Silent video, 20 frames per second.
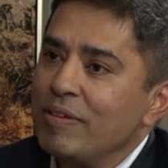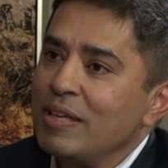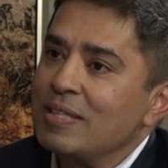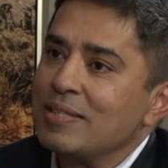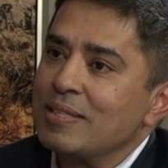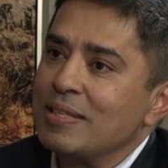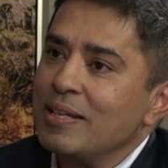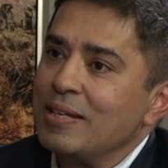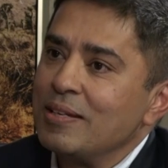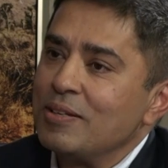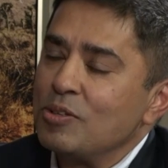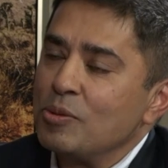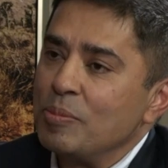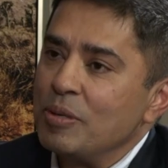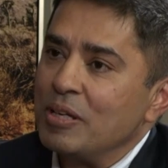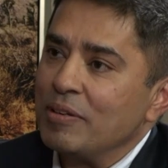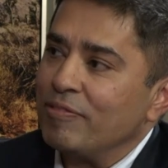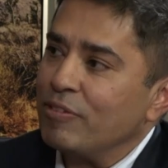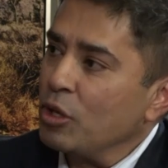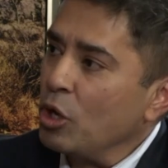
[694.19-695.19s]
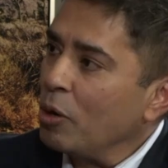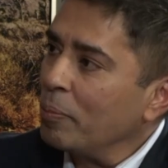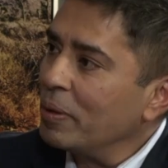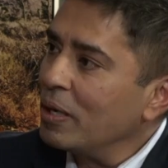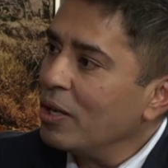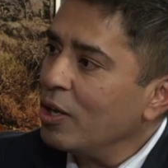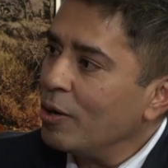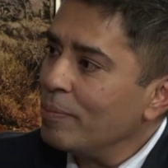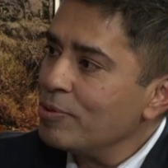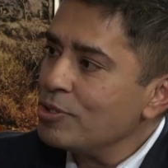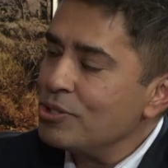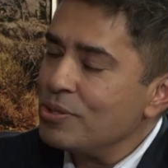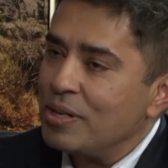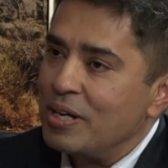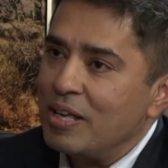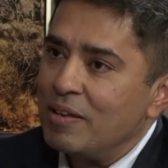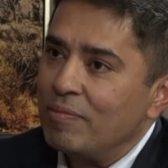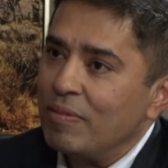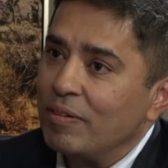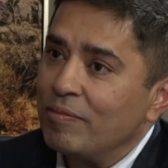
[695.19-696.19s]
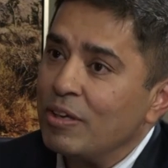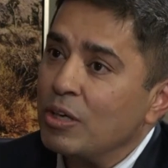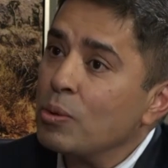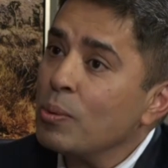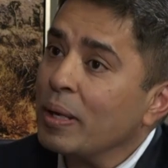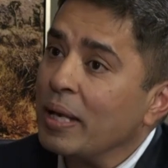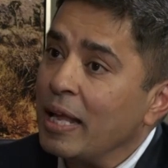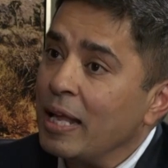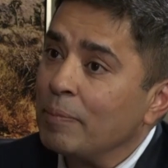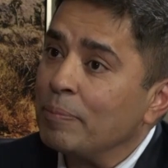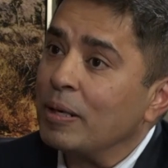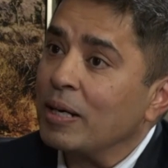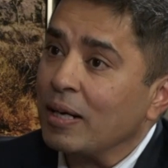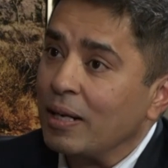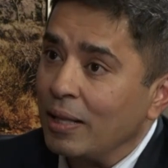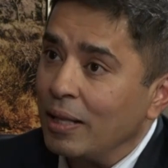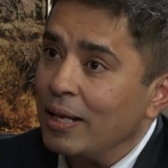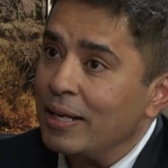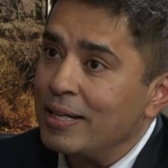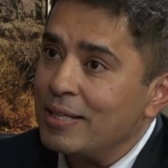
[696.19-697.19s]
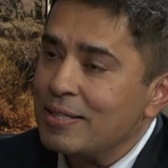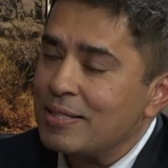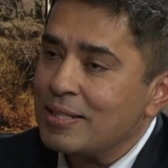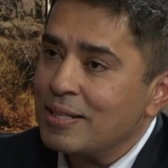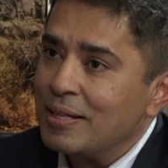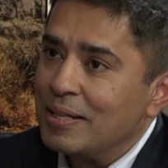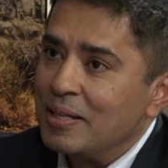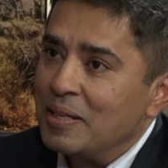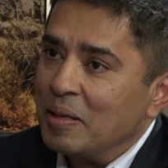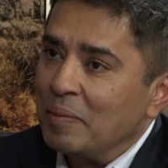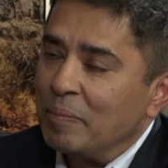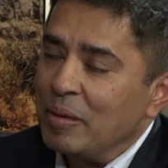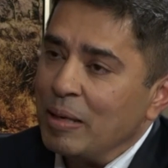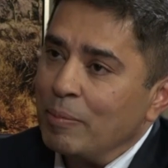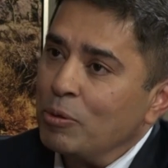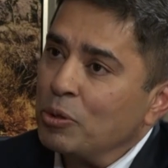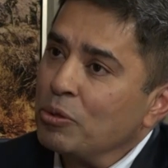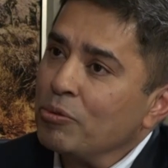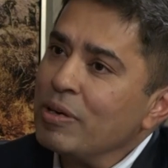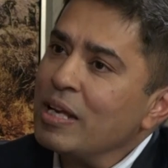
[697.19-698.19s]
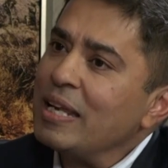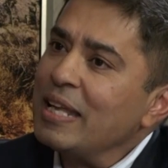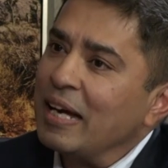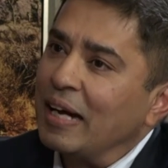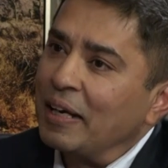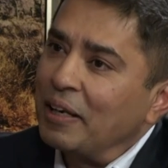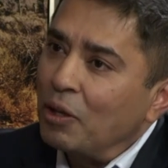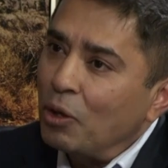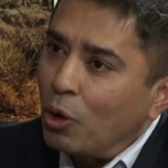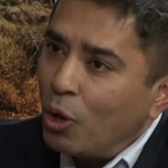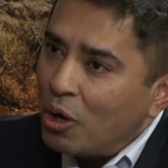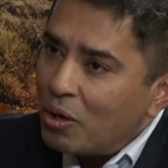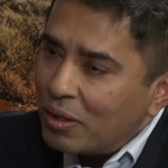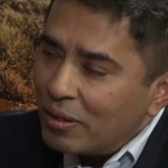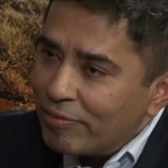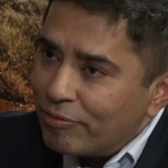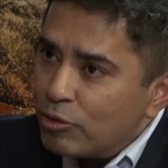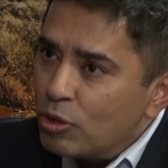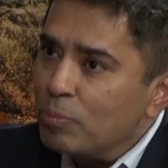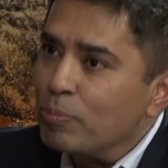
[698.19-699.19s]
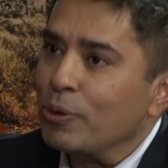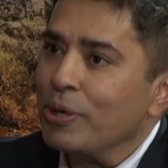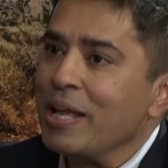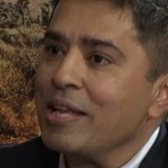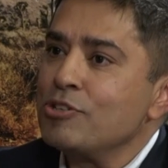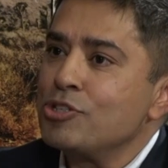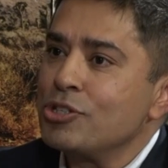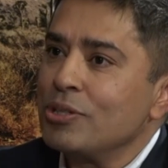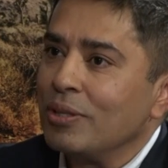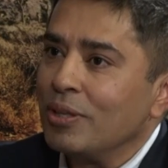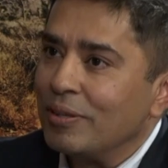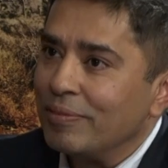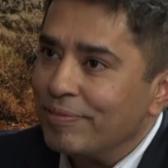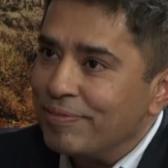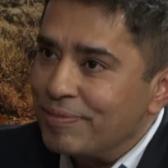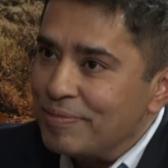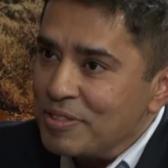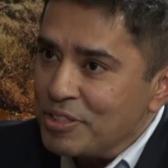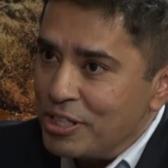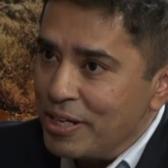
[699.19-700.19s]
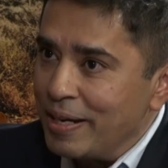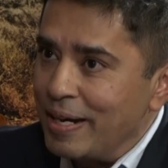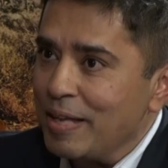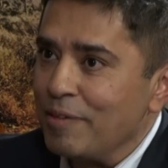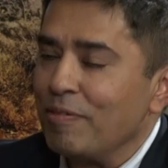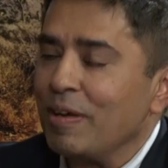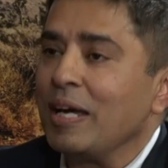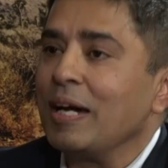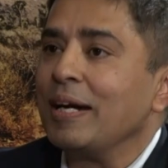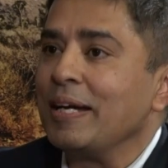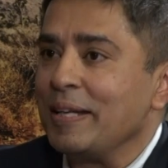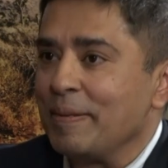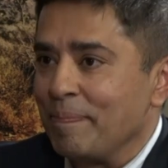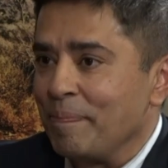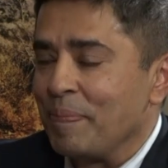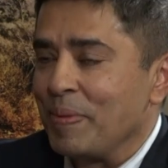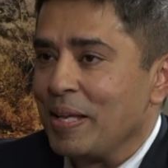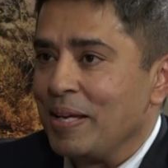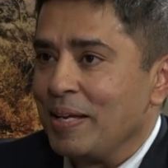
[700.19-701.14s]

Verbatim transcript: where we see it to be a phenomenal opportunity where we go and help our clients be able to really unlock the full potential of generative AI.